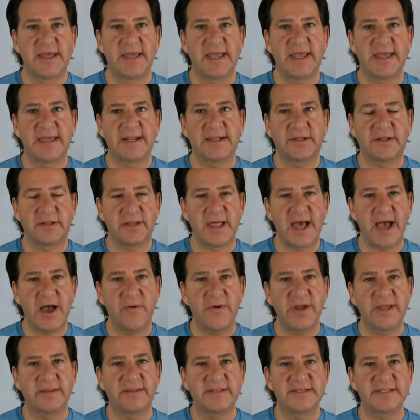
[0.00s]
and
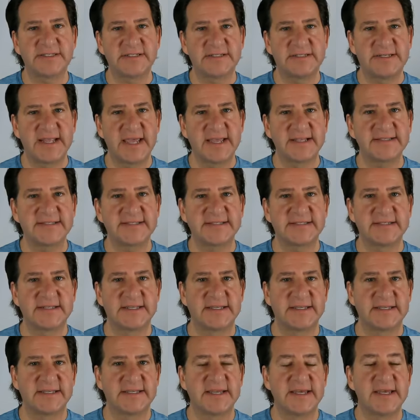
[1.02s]
allowing this
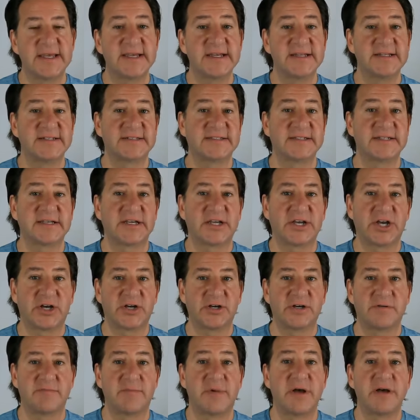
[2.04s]
density to
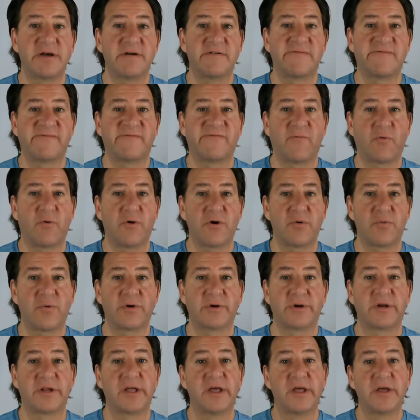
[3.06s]
come
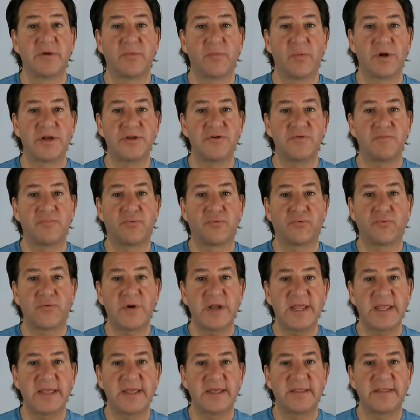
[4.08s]
forward. When you
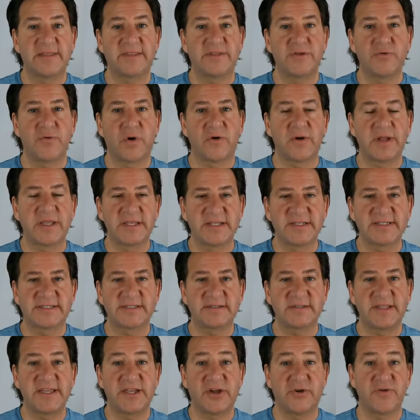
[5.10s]
breathe, you are
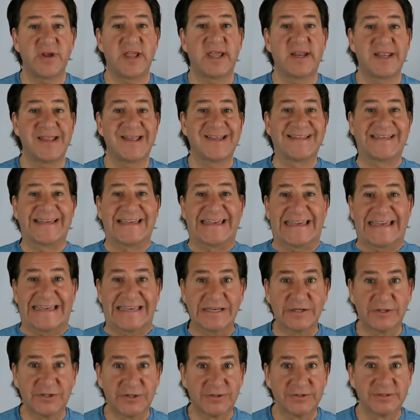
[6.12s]
instantly creating a
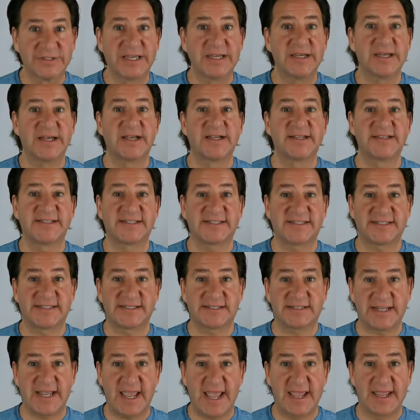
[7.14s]
healed
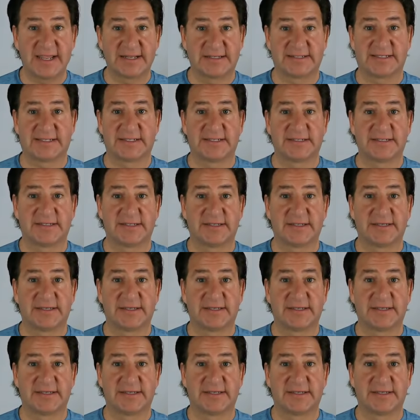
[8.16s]
state,